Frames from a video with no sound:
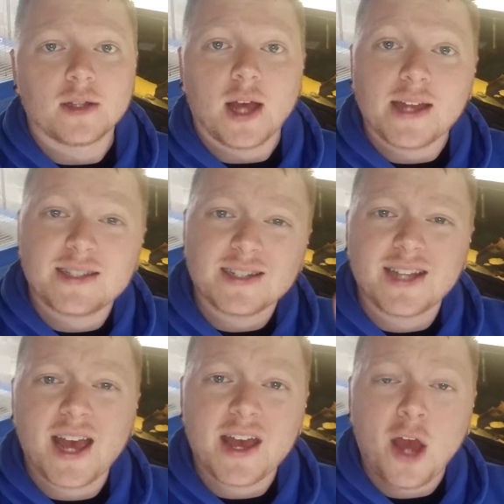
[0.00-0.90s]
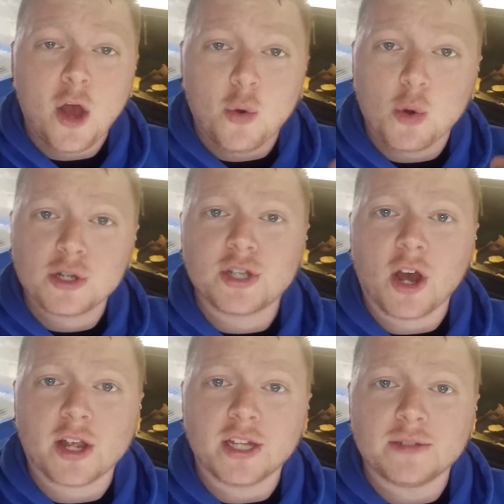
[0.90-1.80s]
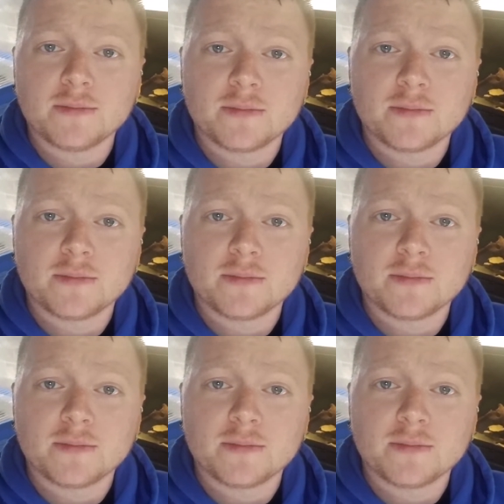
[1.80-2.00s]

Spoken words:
and today we're talking